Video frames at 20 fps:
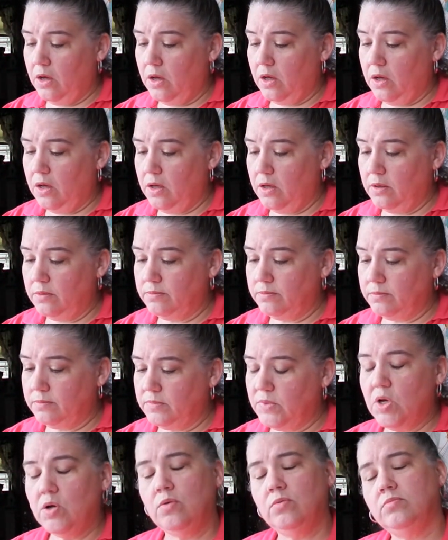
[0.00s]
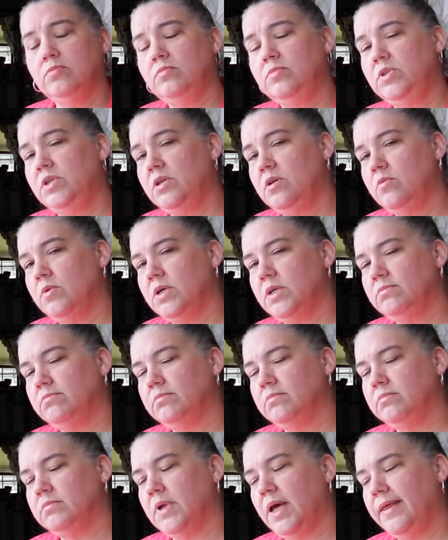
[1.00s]
um, no, you know what?
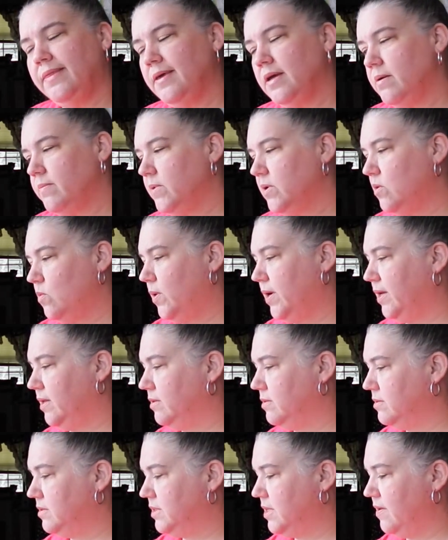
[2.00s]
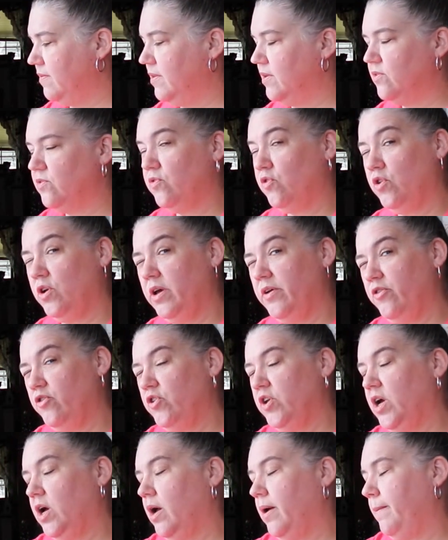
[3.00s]
I think I'm going to wait and save this for another
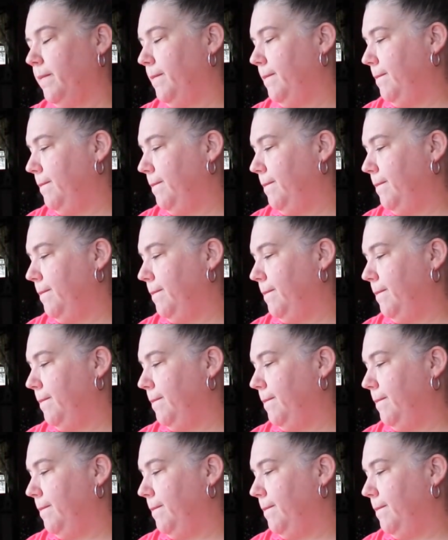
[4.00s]
time.